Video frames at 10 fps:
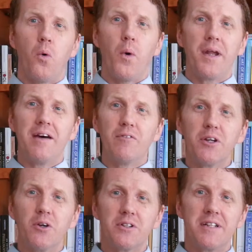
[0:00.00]
Whenever
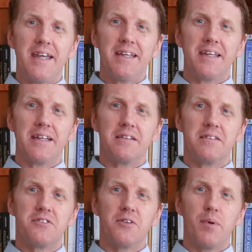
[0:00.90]
you're taking
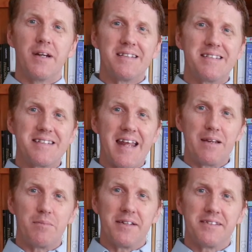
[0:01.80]
somebody's
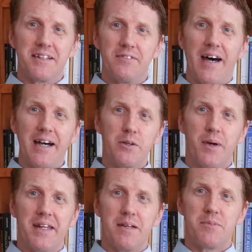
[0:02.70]
statements and
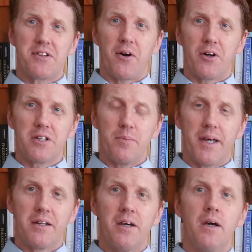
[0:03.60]
evaluating them as an
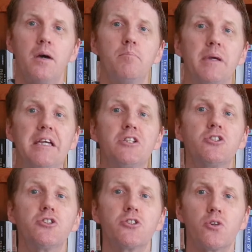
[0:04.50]
argument, be
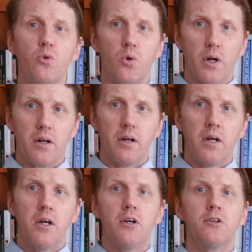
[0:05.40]
sure
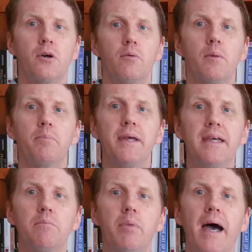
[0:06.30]
to
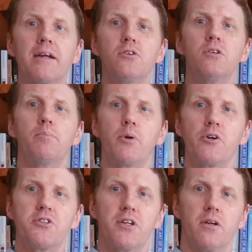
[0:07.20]
repeat back to the
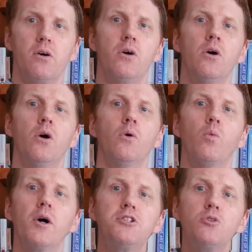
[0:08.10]
person
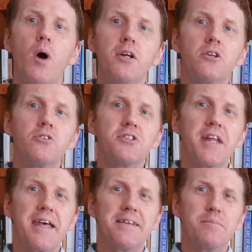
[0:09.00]
what you
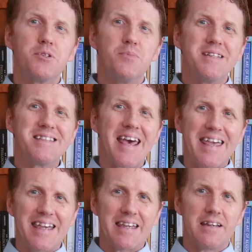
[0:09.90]
understand them to be
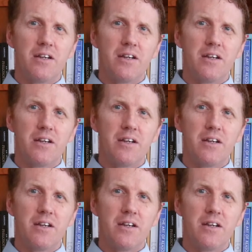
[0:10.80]
saying.